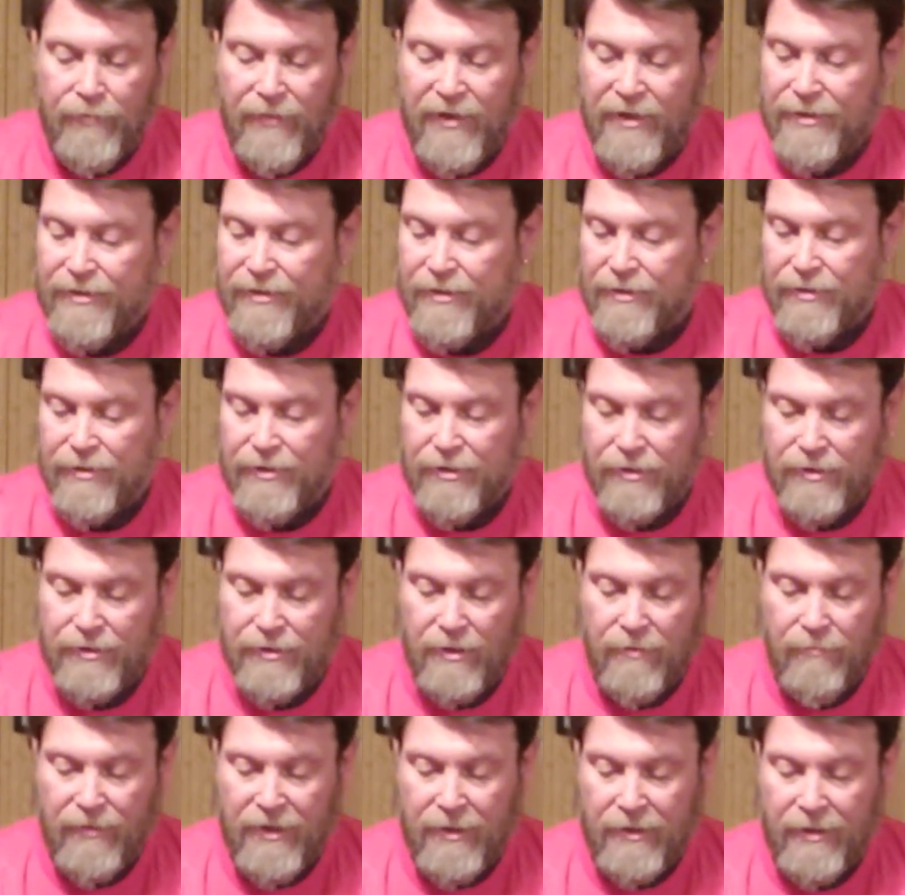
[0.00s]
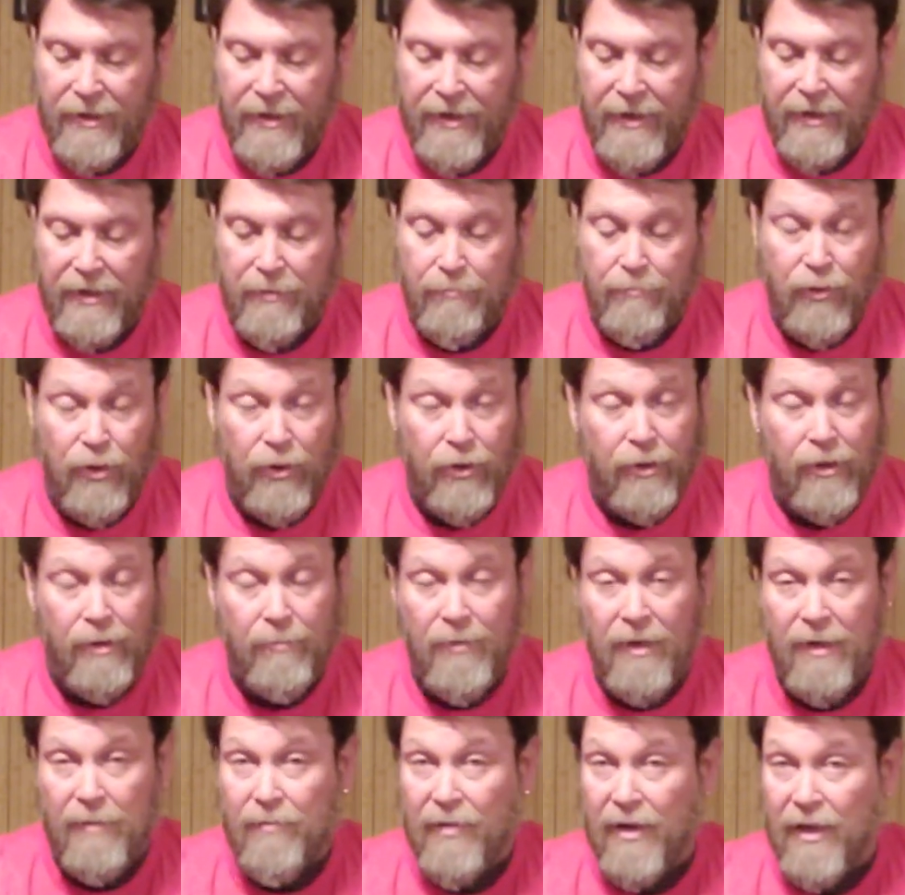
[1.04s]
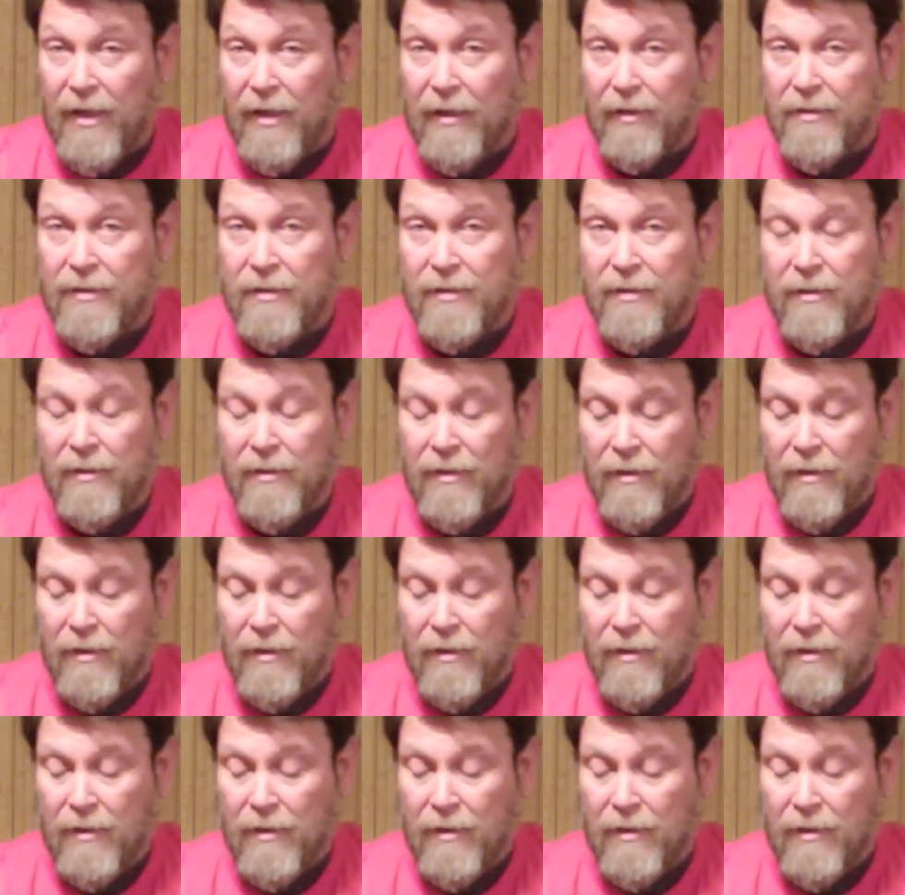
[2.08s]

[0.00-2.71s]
This is just something that I can put on my belt,